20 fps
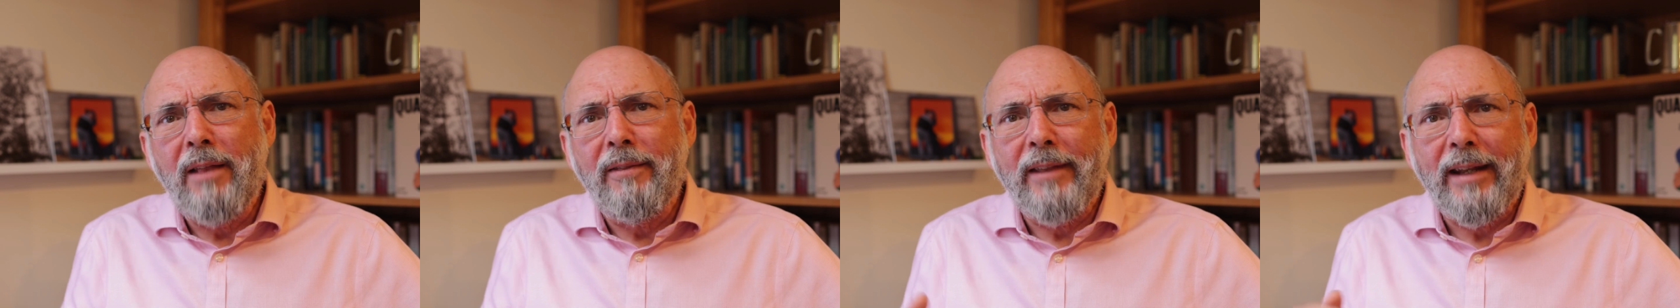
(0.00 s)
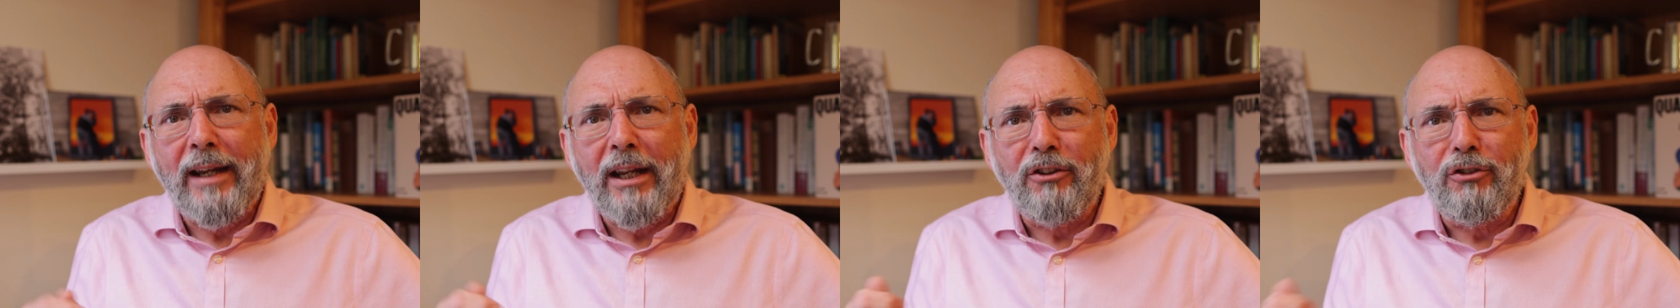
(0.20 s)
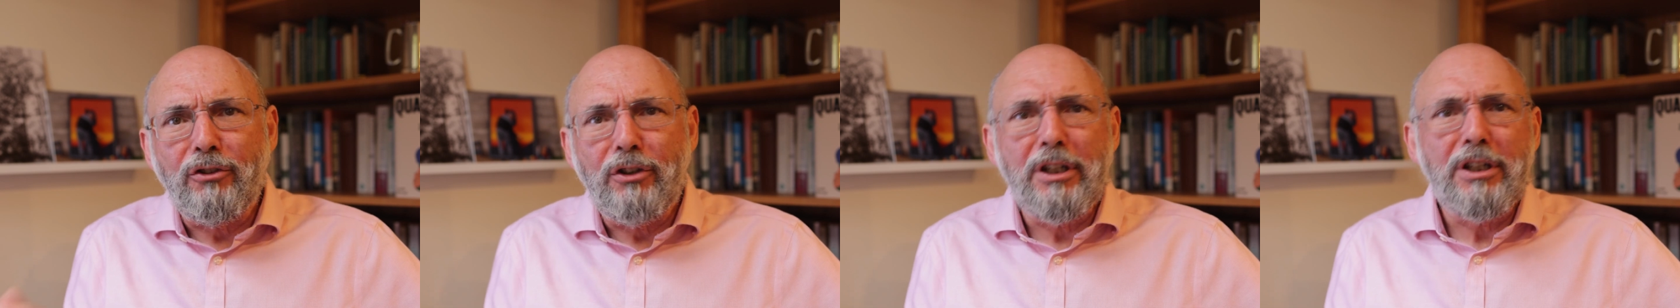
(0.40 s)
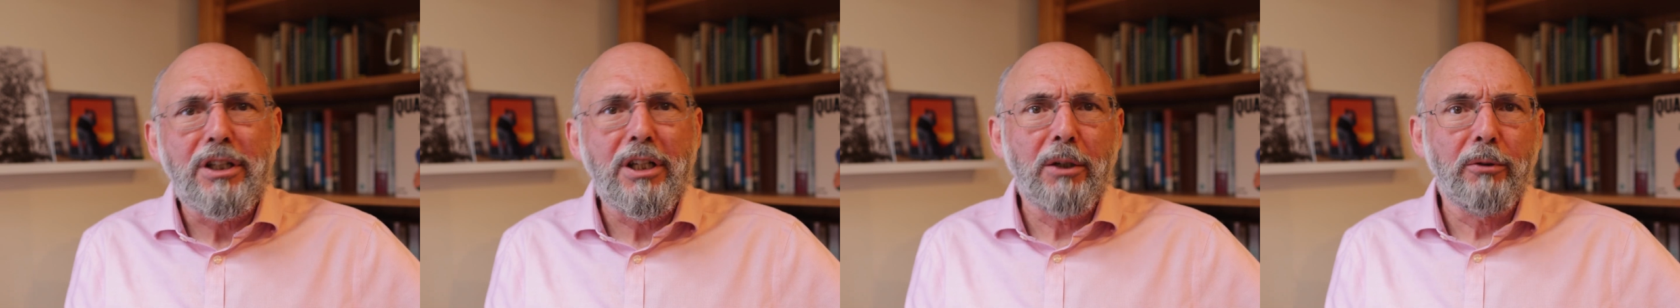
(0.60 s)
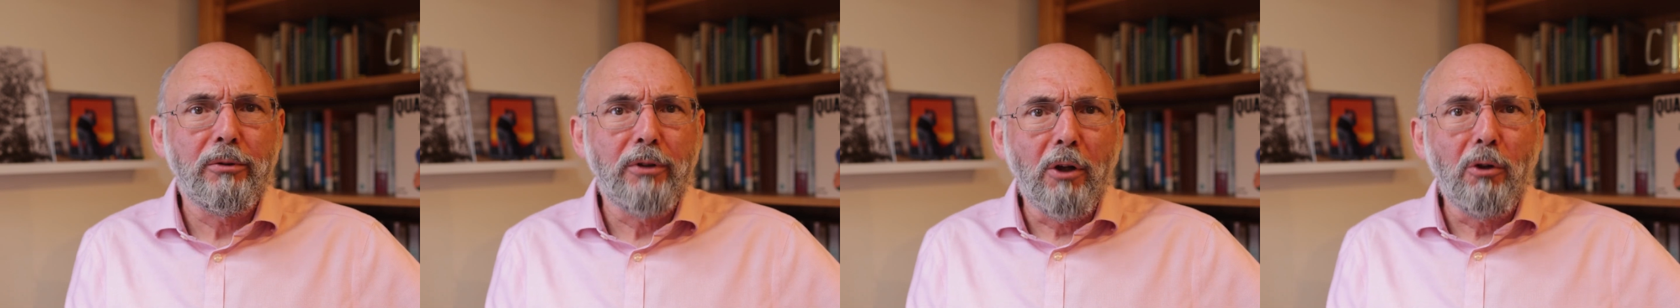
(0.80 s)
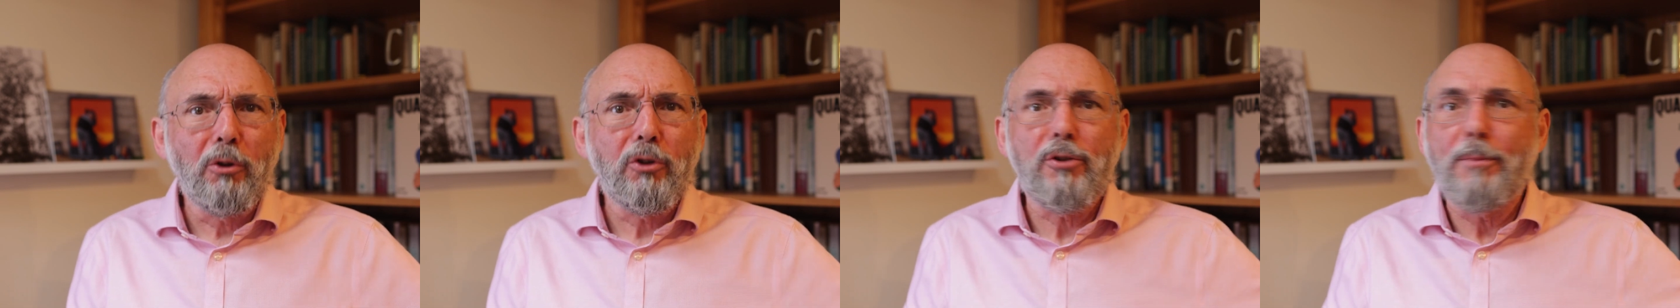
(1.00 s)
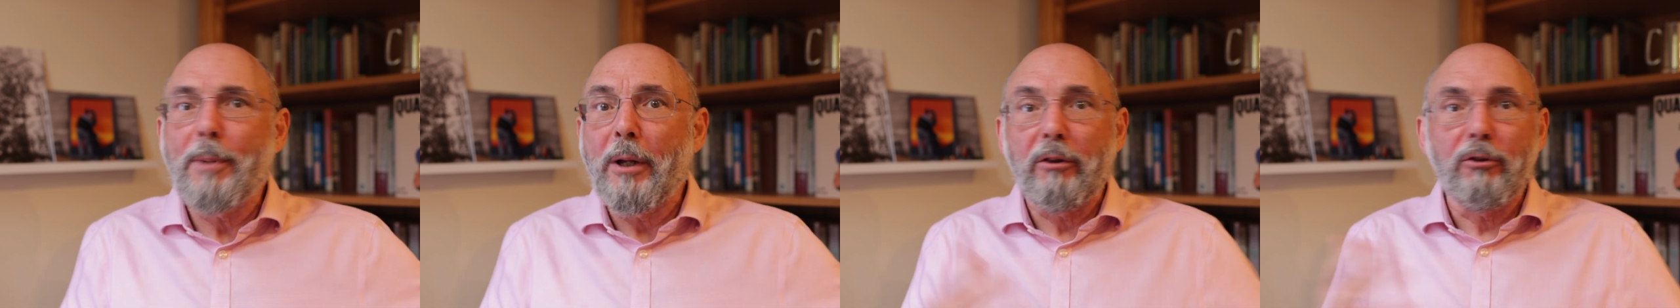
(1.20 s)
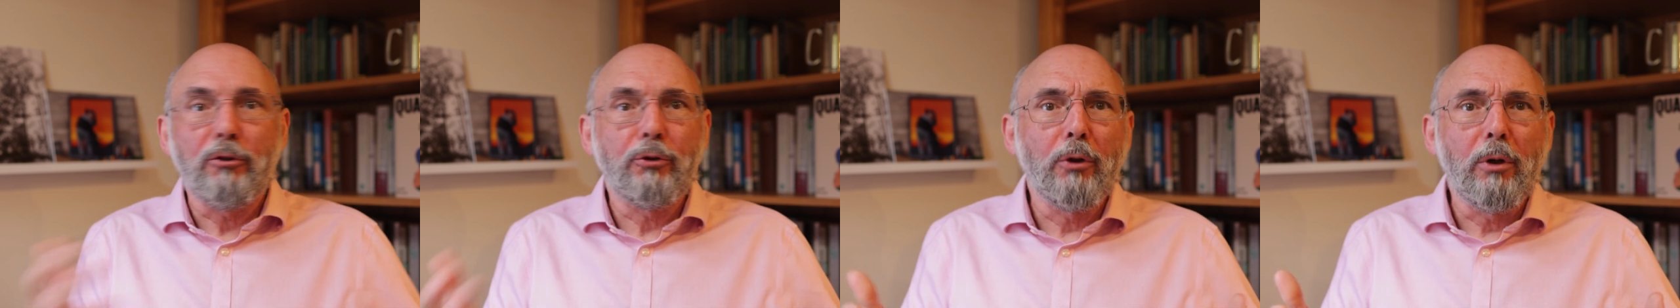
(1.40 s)
that has detailed knowledge
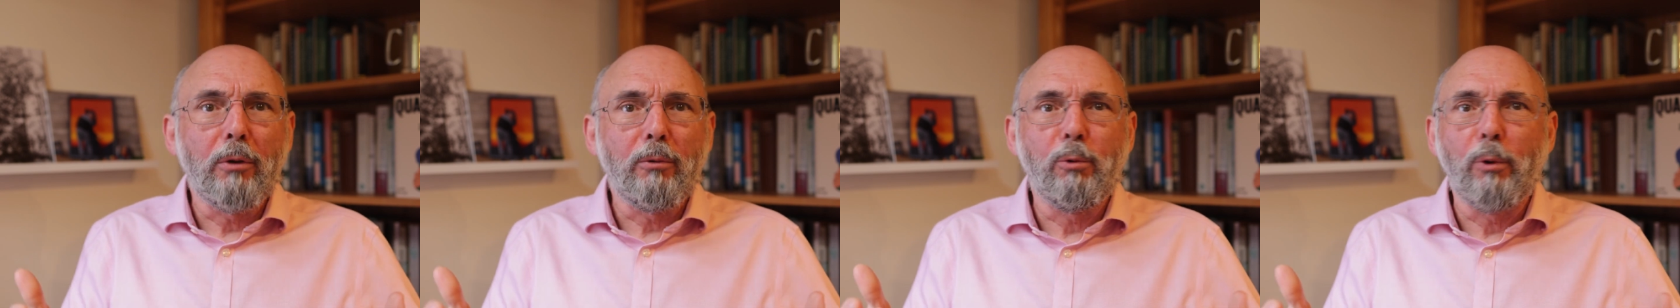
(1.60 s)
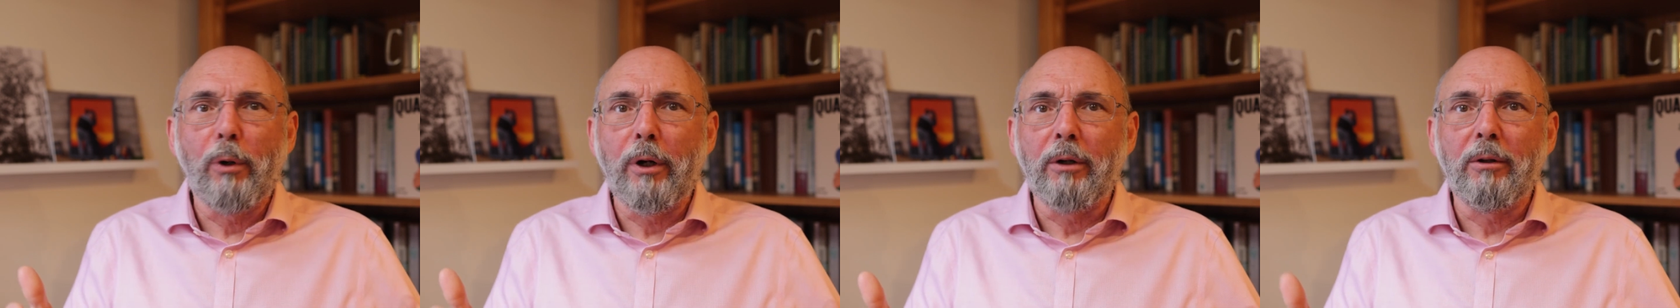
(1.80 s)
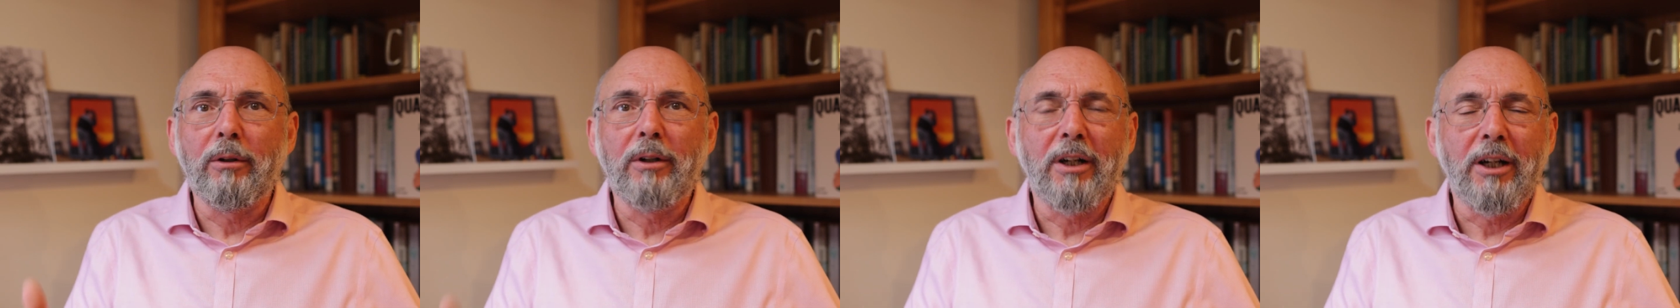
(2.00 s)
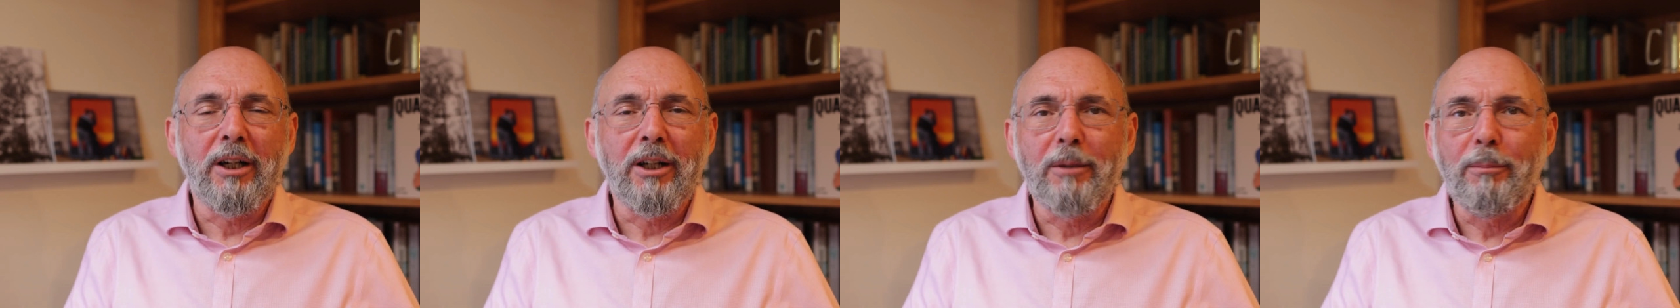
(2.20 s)
about the software